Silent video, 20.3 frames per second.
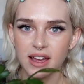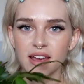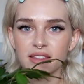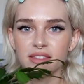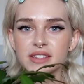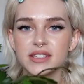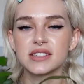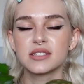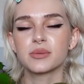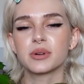
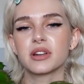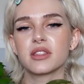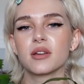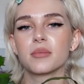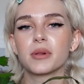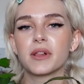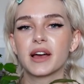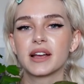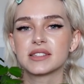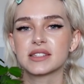This is one of the
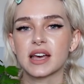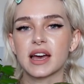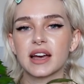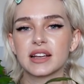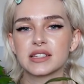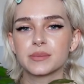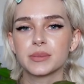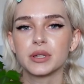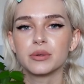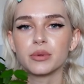plants that
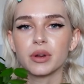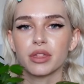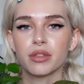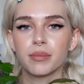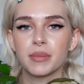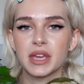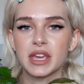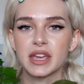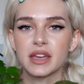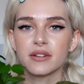has been with
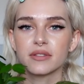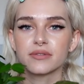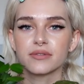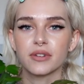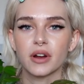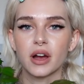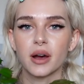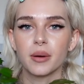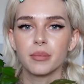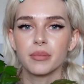me
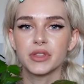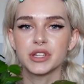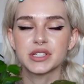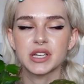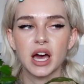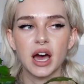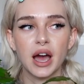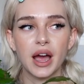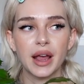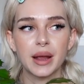from the
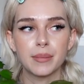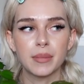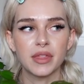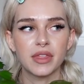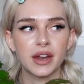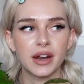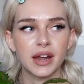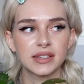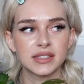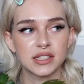time
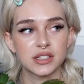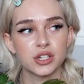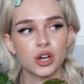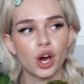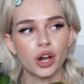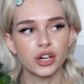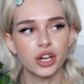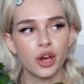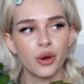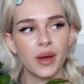that I did
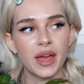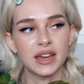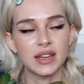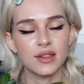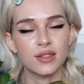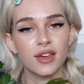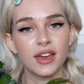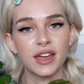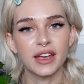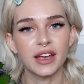not know
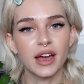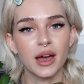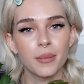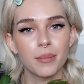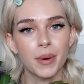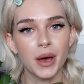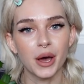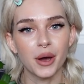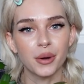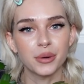anything
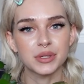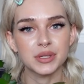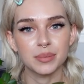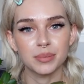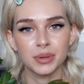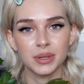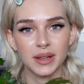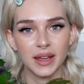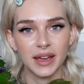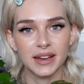about
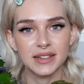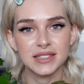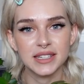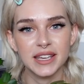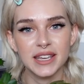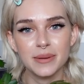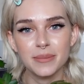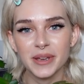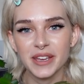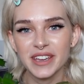plant
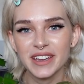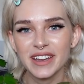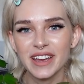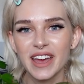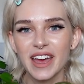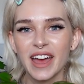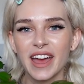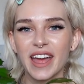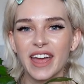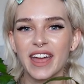keeping,
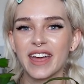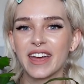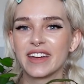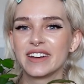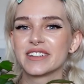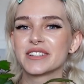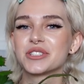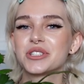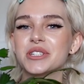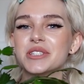
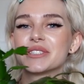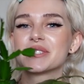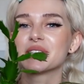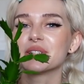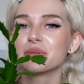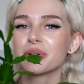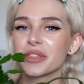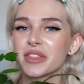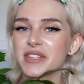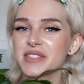and she is
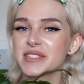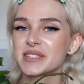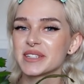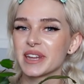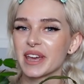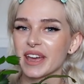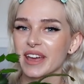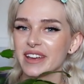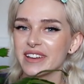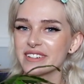still with us
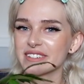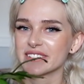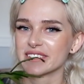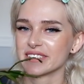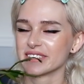today.